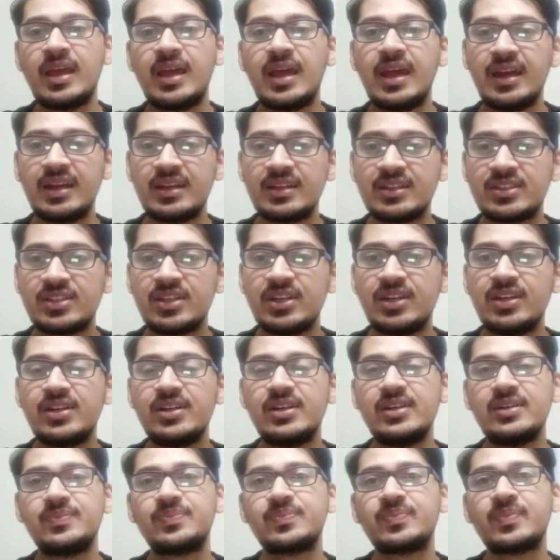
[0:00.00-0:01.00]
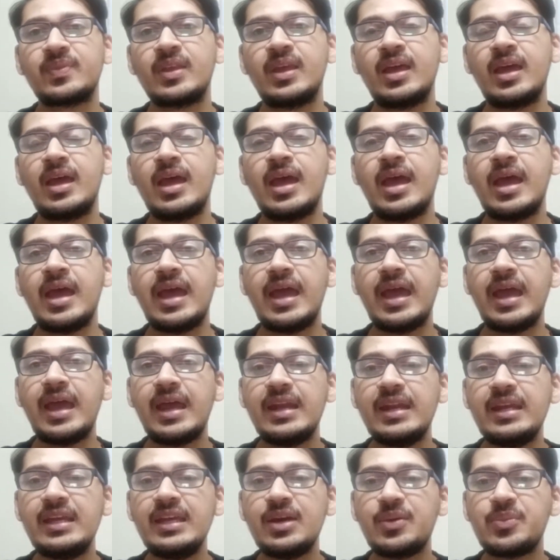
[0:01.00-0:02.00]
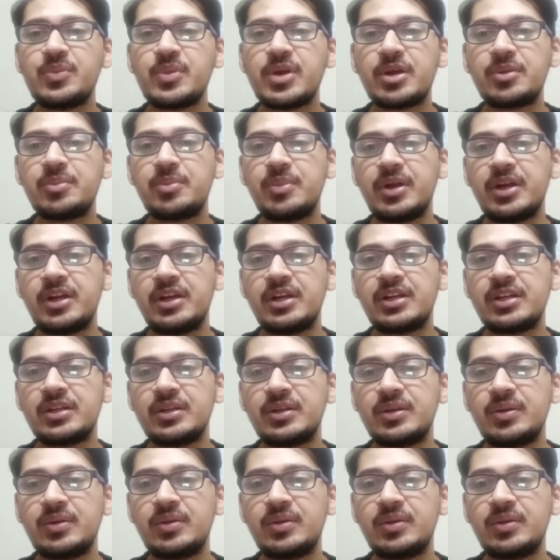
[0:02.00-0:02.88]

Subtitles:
And third, any amendment